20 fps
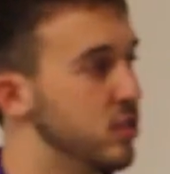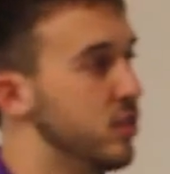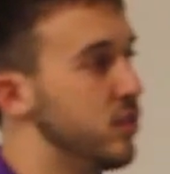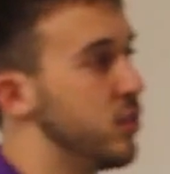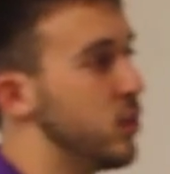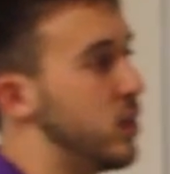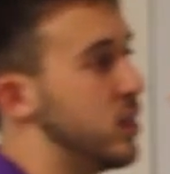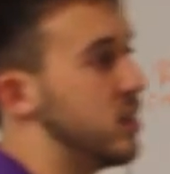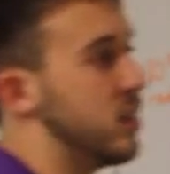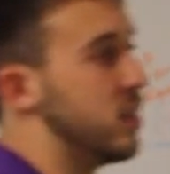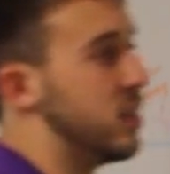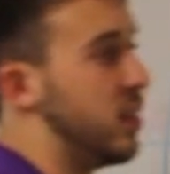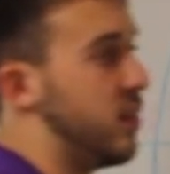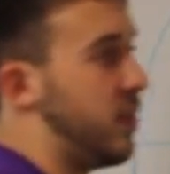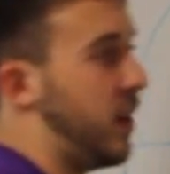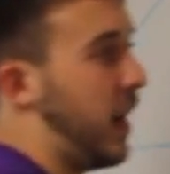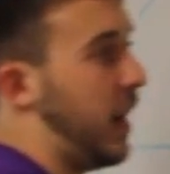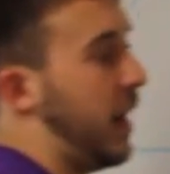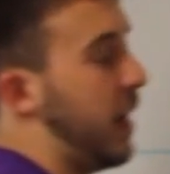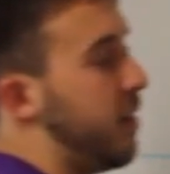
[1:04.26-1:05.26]
So for instance,
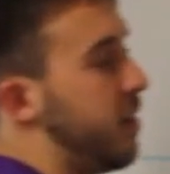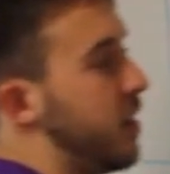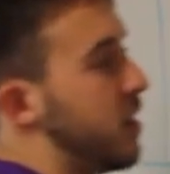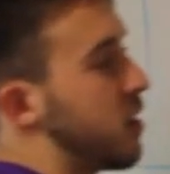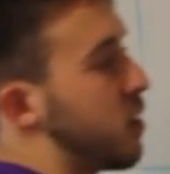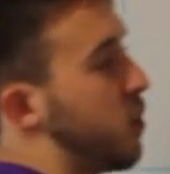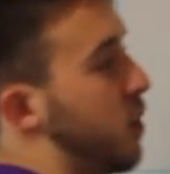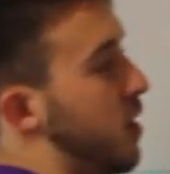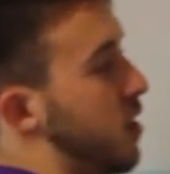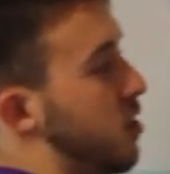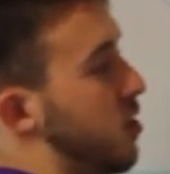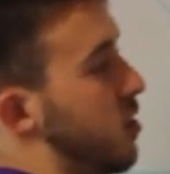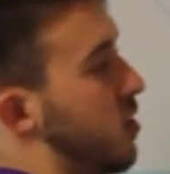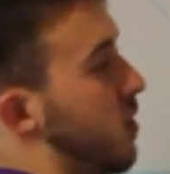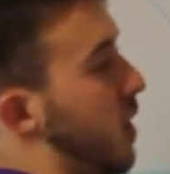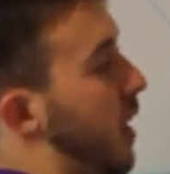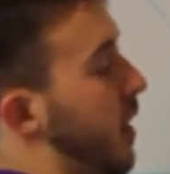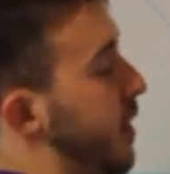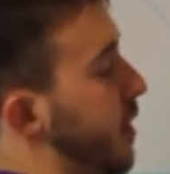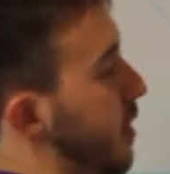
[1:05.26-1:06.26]
if I have this question
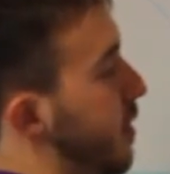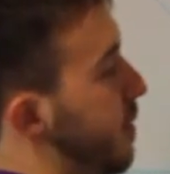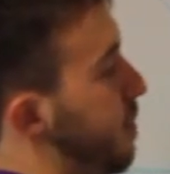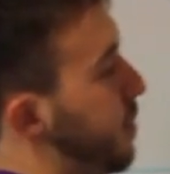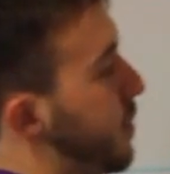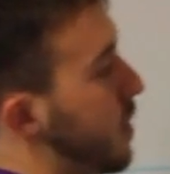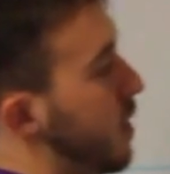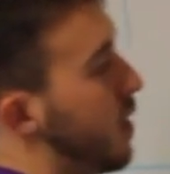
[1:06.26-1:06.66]
right here,